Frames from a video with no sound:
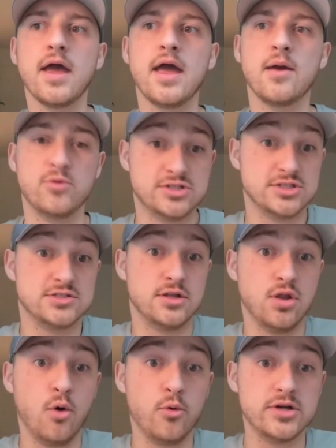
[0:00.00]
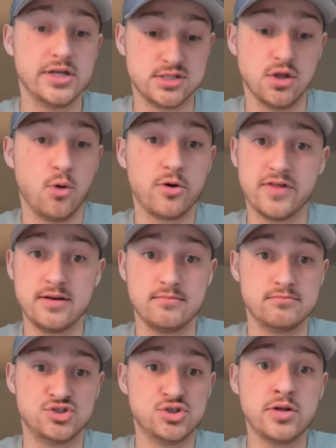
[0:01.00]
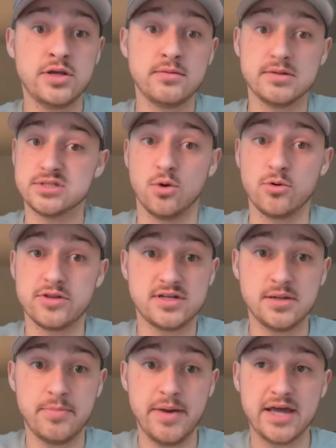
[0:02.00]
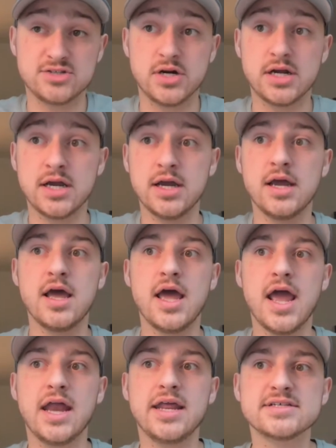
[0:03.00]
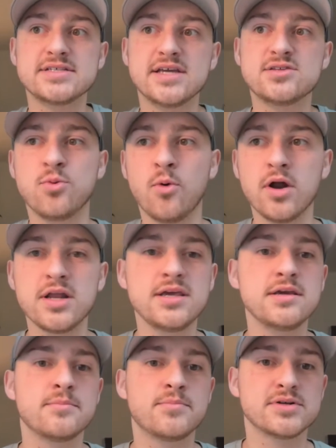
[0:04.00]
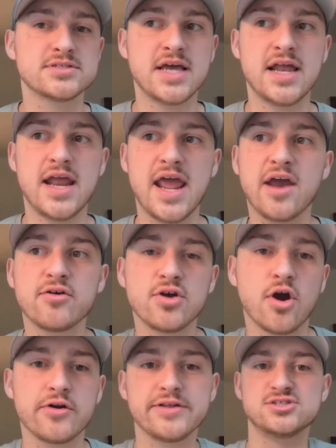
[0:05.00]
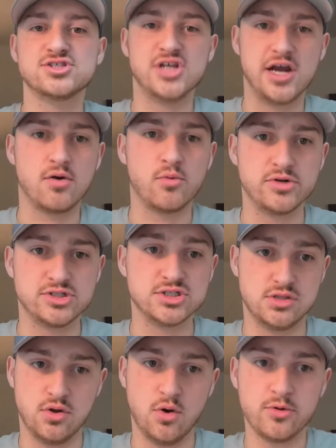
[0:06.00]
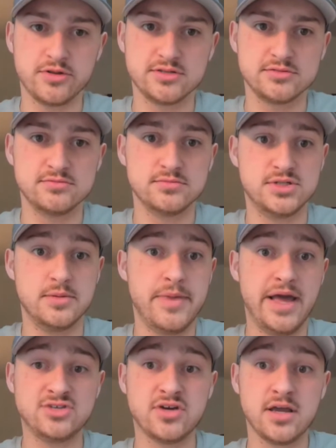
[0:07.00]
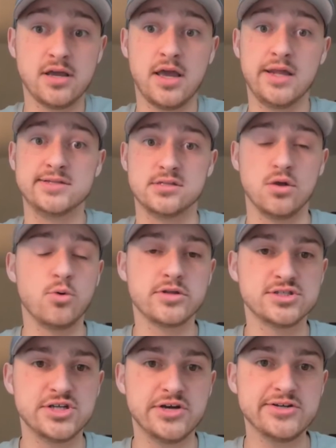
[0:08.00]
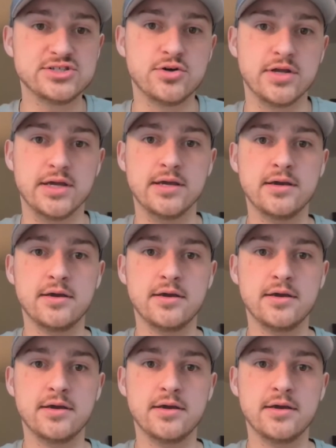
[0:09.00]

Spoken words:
which is the lowest. It's lower than Jeudy. It's lower than Tim Patrick. And he has a 20% air yardage share, which is lower than Tim Patrick, and it's lower than Jerry Jeudy.